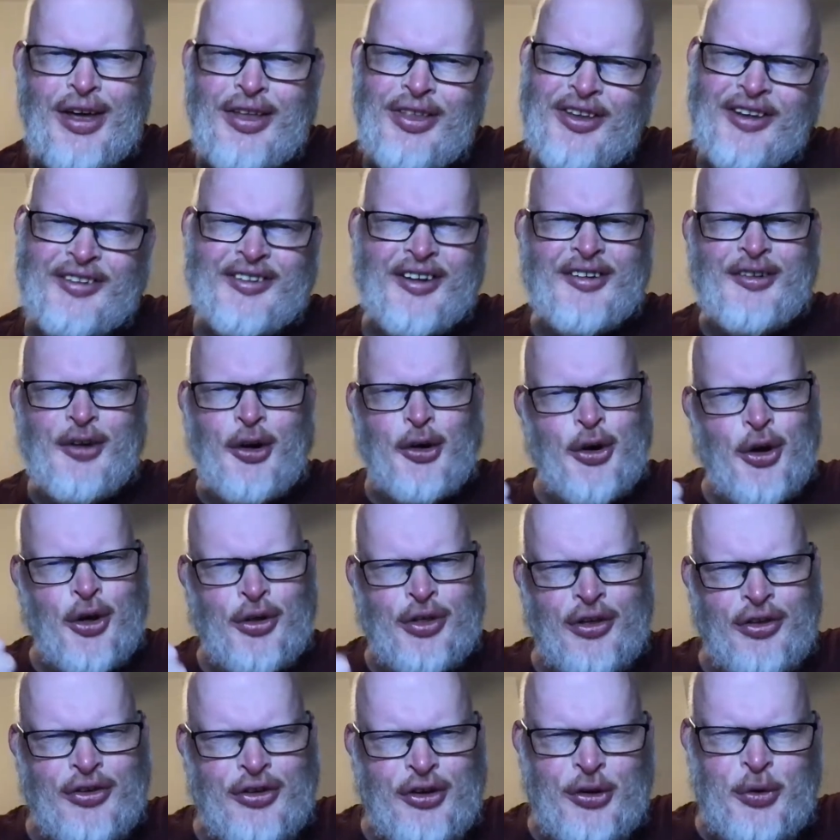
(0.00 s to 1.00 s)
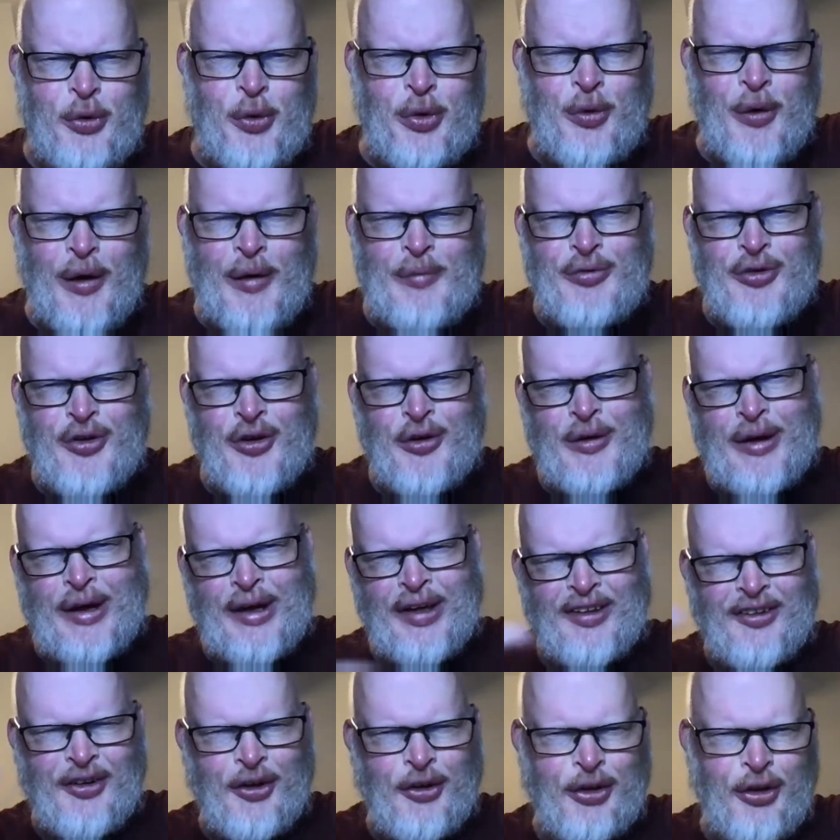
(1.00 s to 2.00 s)
this has got nothing to do with what I'm doing.
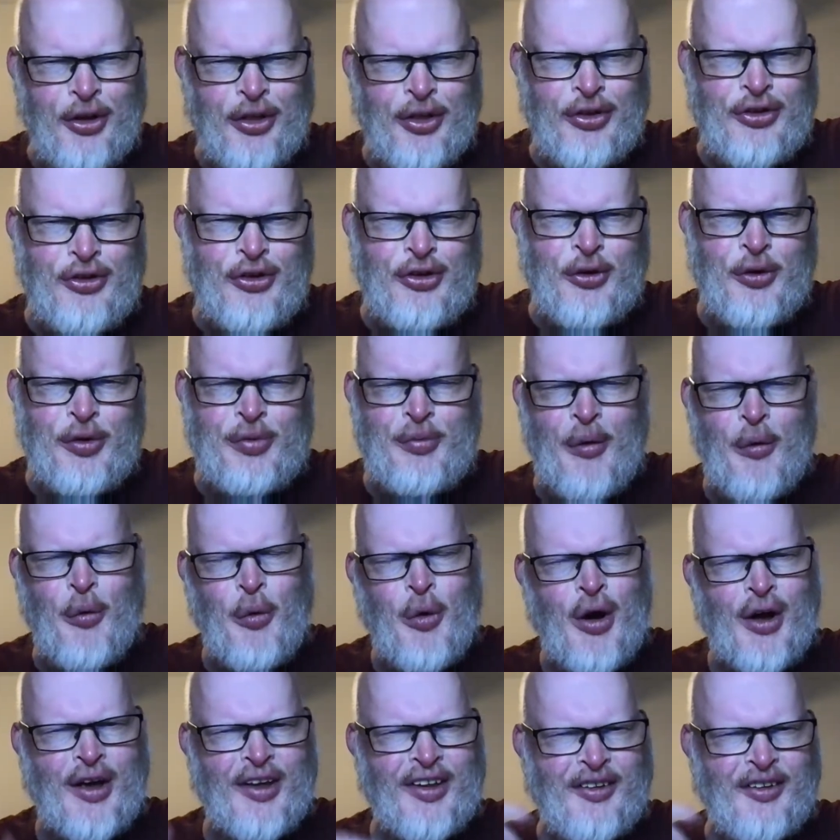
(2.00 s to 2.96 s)
It's got nothing to do with my work.